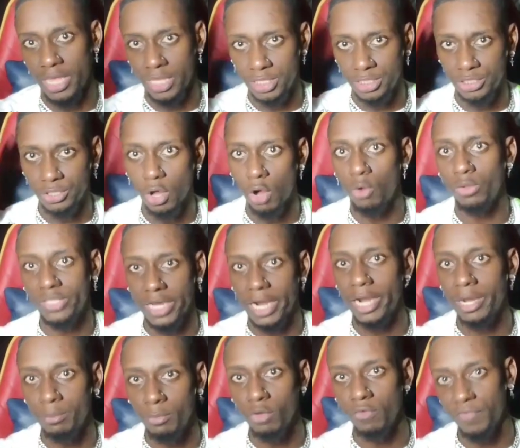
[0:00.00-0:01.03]
in this whole
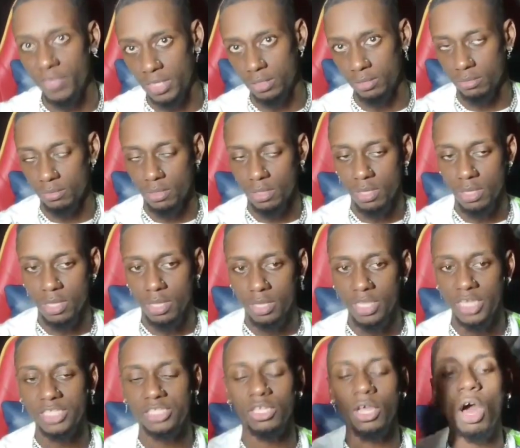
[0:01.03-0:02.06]
entire movie.
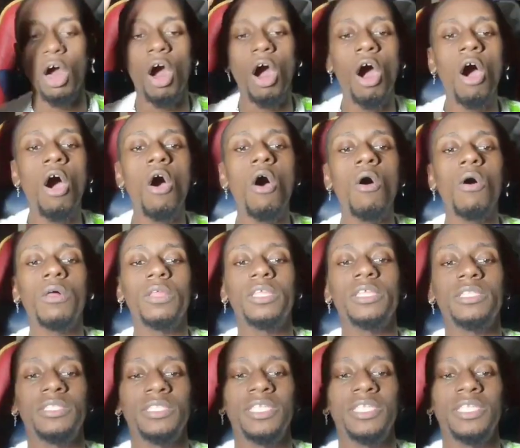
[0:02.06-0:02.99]
That's all.